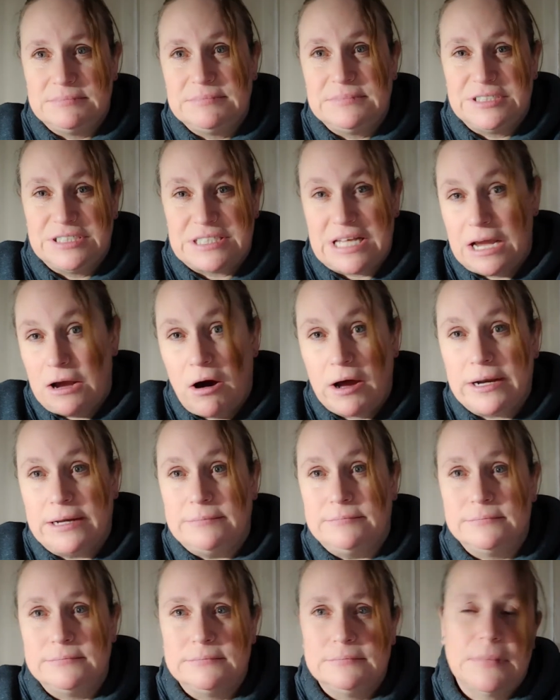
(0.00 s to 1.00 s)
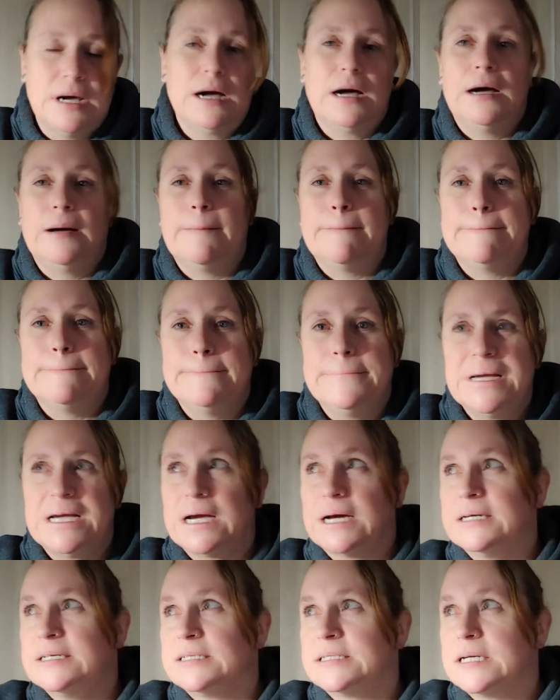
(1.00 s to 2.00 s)
stay on it um,
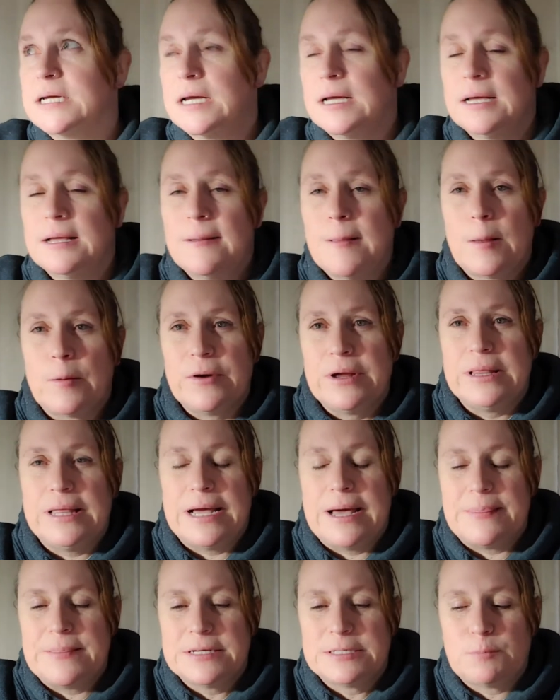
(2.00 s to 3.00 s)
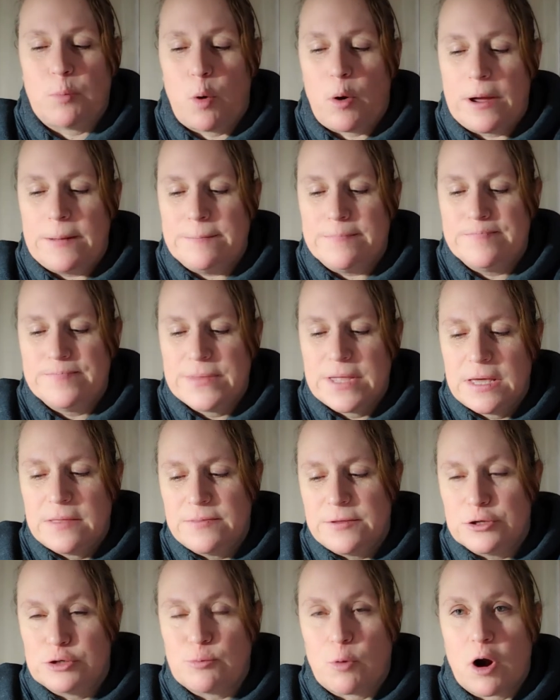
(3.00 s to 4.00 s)
because really at this point,
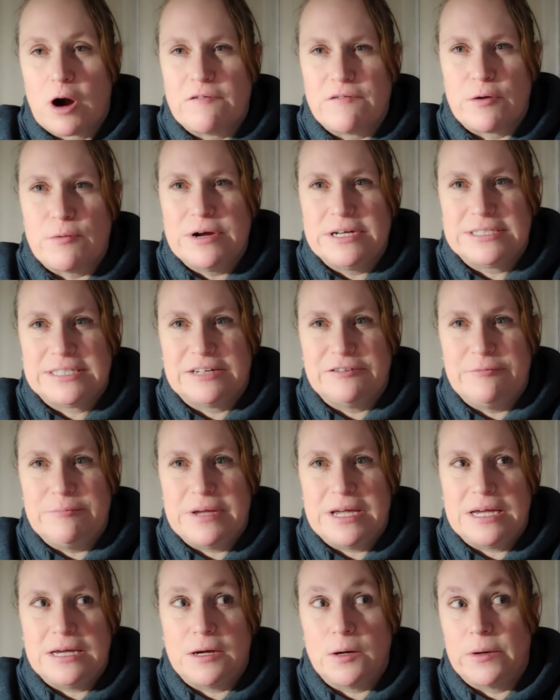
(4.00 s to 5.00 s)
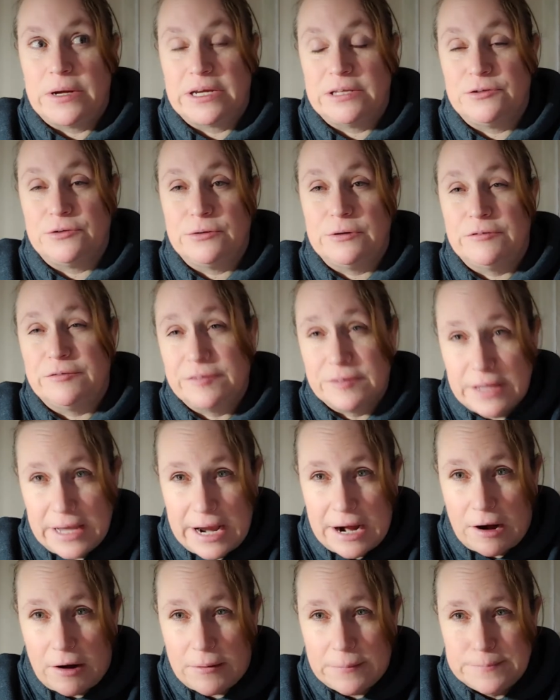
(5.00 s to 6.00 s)
there's more of a risk of me going into a
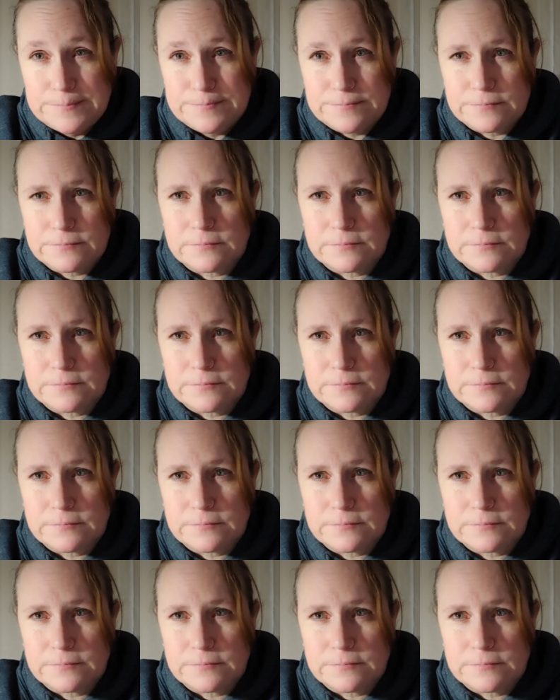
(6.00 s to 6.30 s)
flare